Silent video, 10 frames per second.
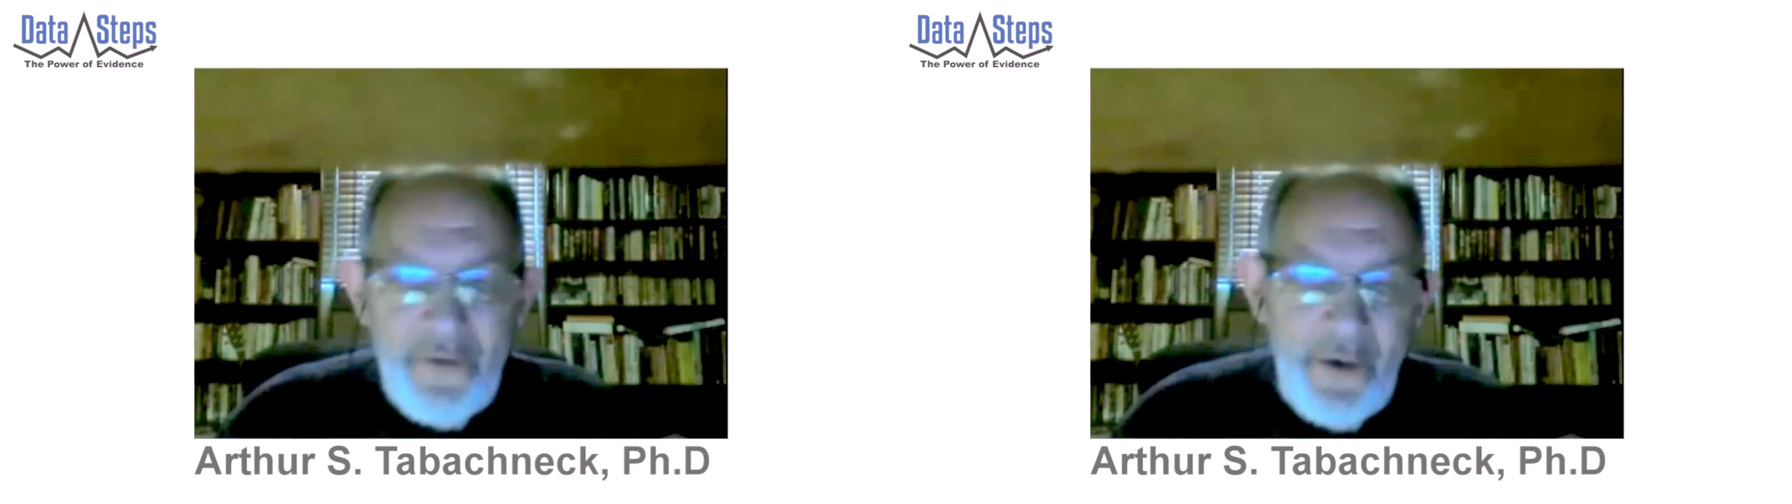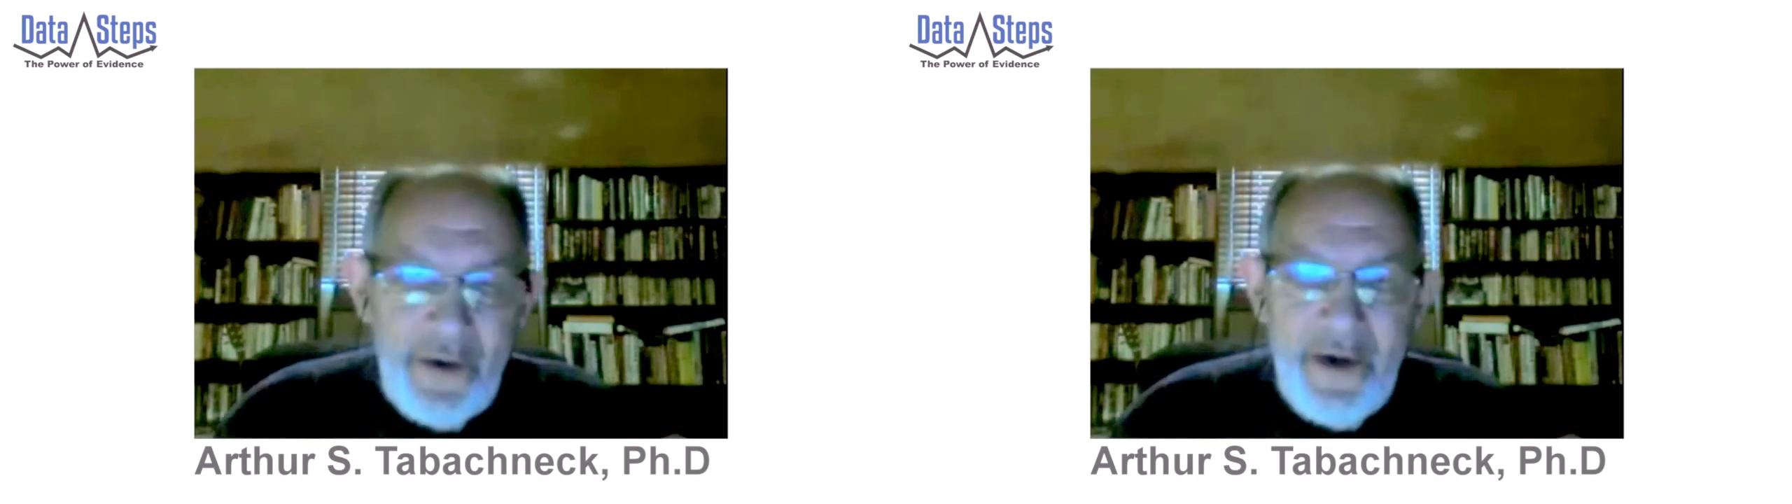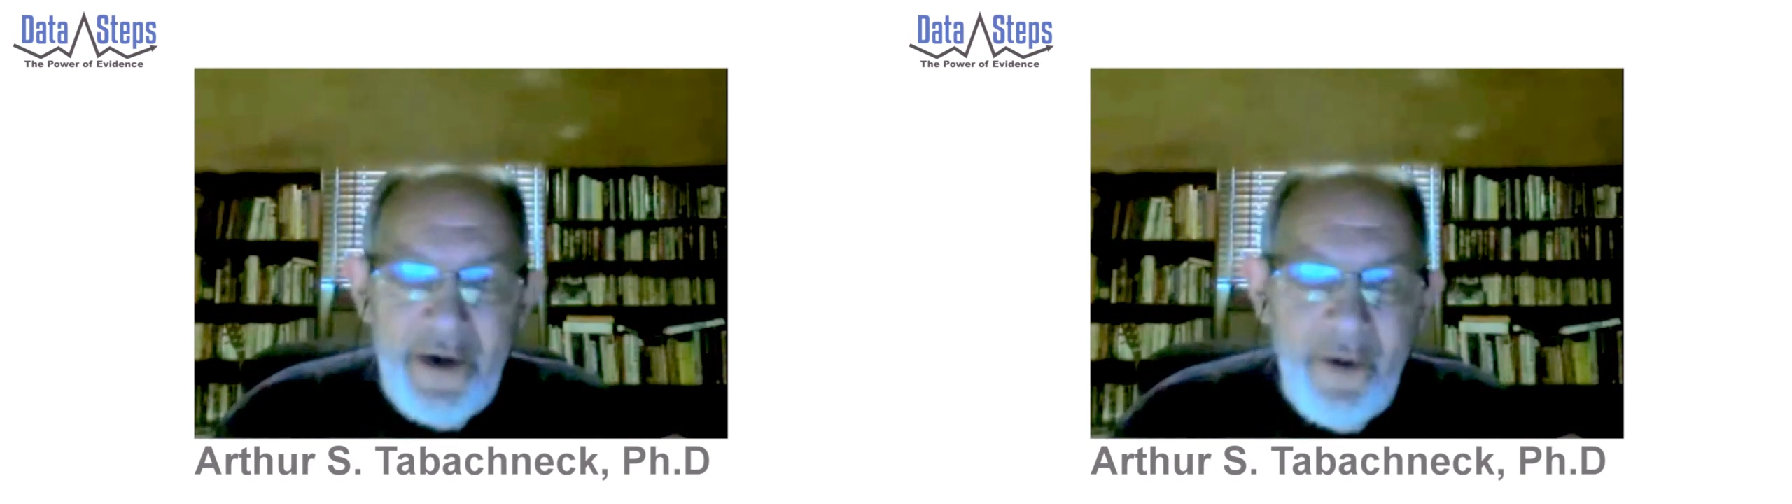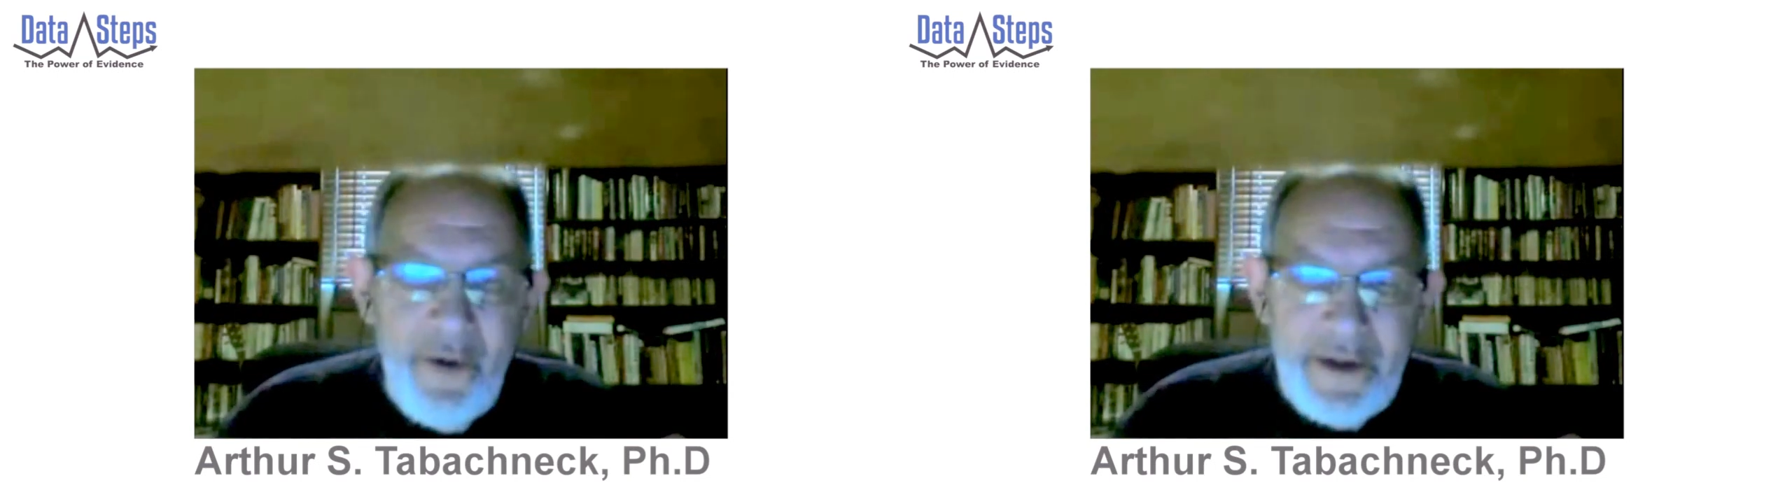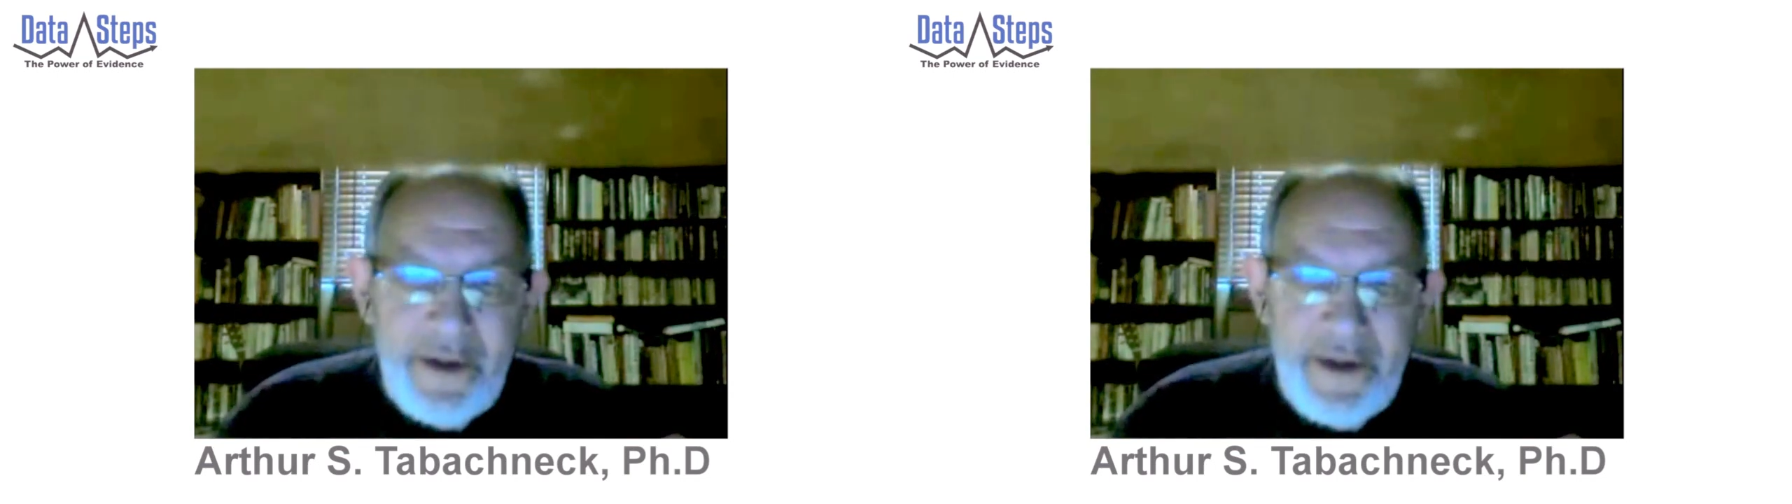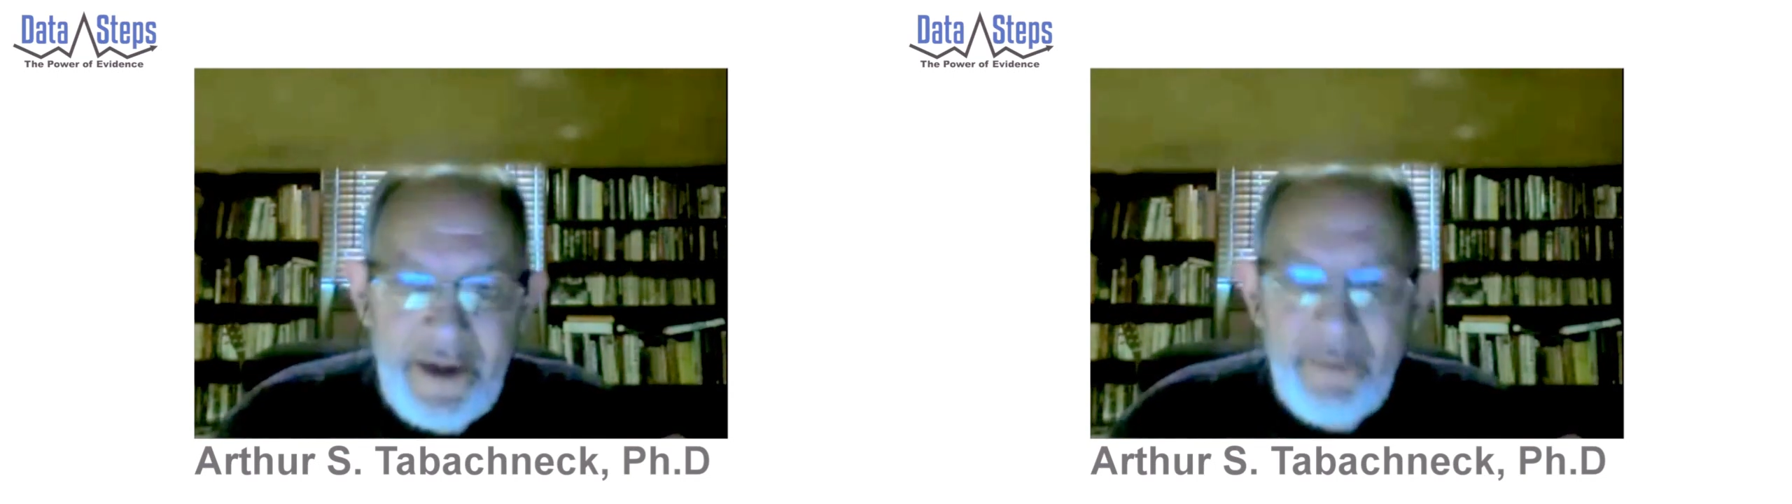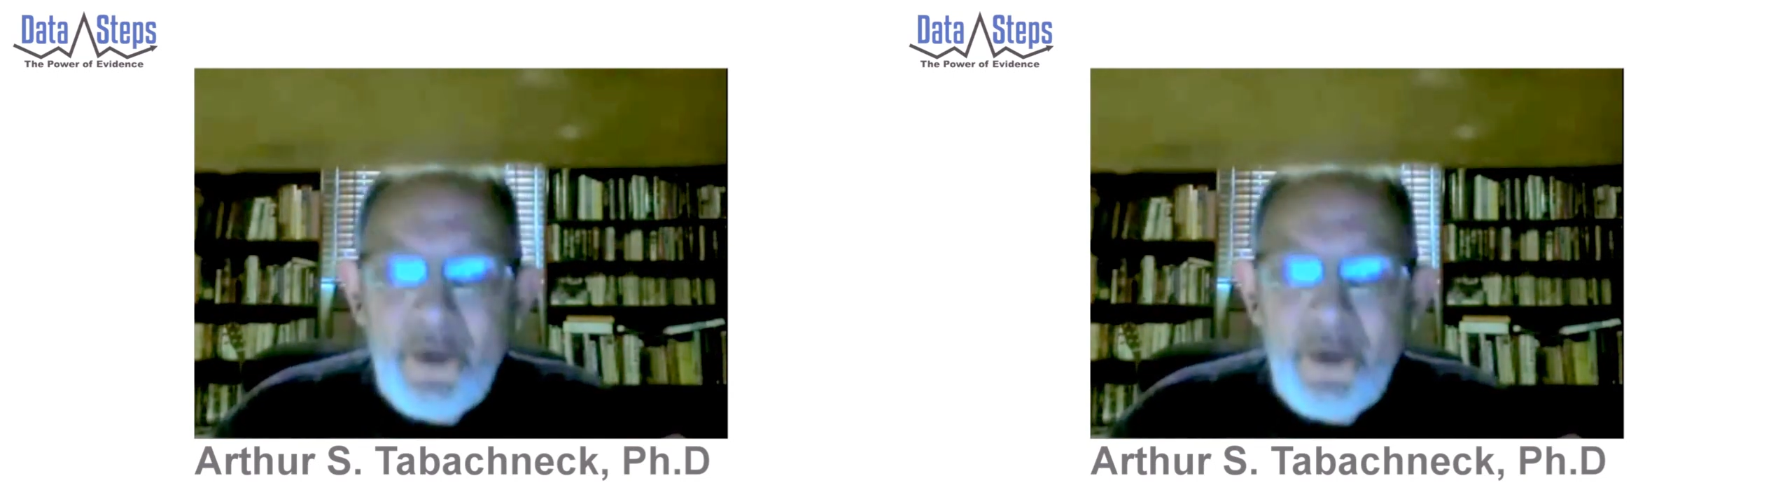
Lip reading: looking for and what